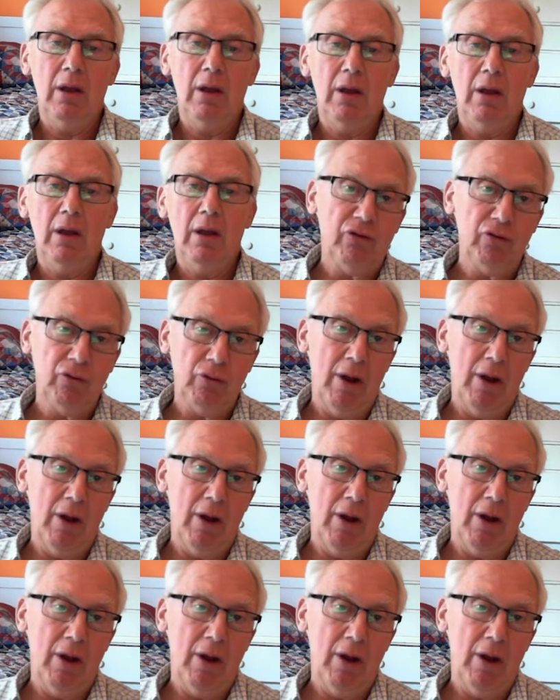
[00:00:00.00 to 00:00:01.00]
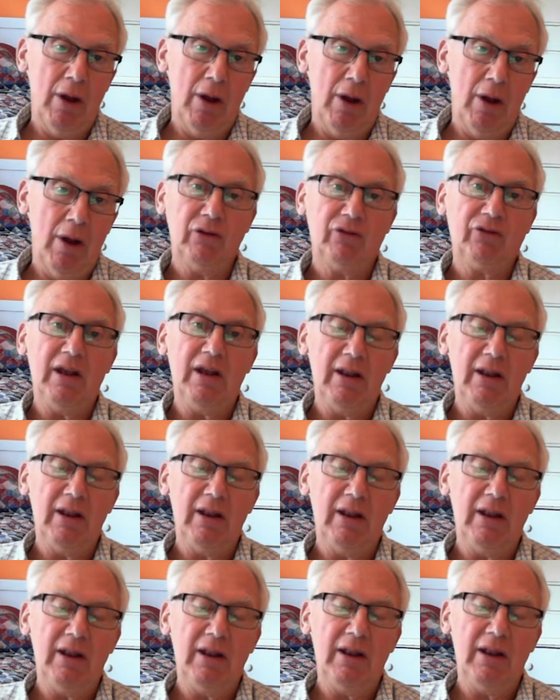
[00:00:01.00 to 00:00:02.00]
do not take place in the
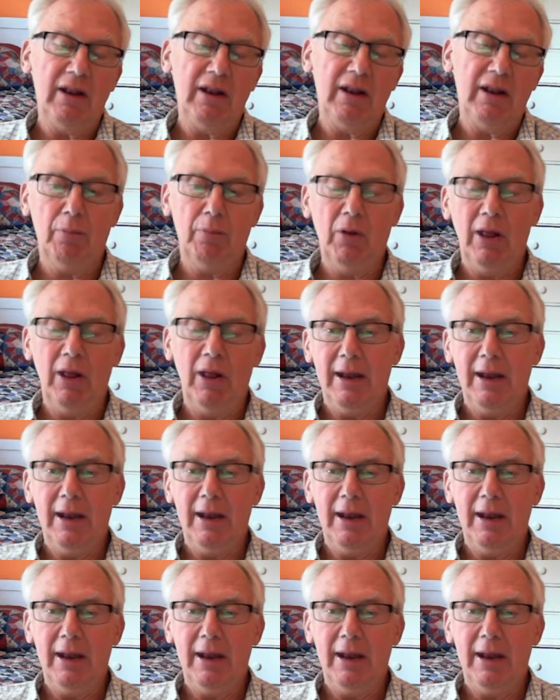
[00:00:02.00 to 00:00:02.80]
factory or the plant.